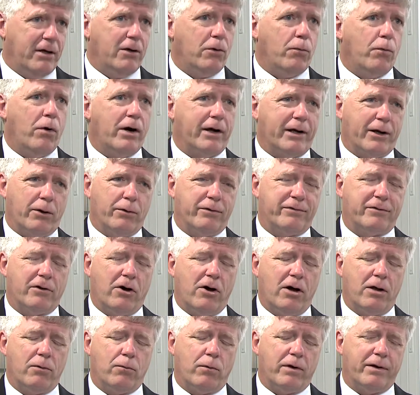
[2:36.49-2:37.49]
what goes
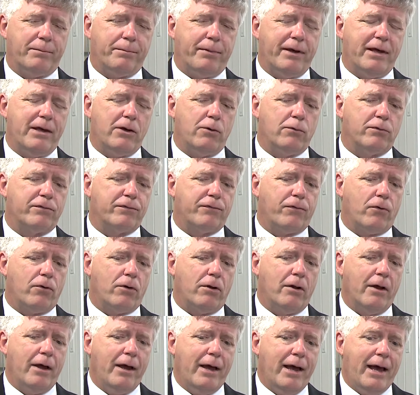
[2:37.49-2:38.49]
on would be
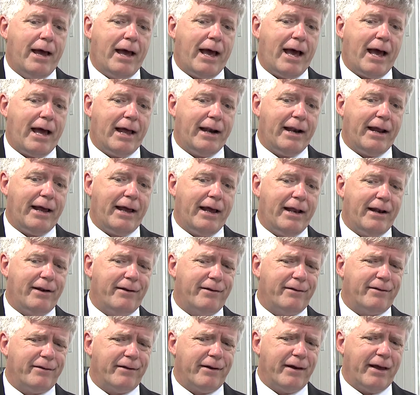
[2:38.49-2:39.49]
useful. And
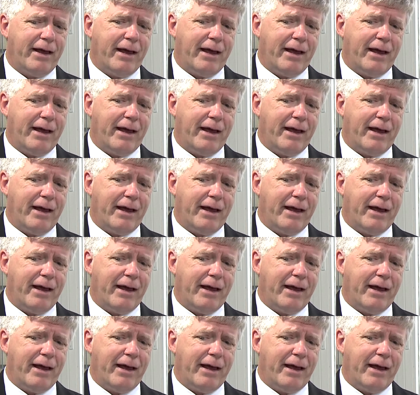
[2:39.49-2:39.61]
in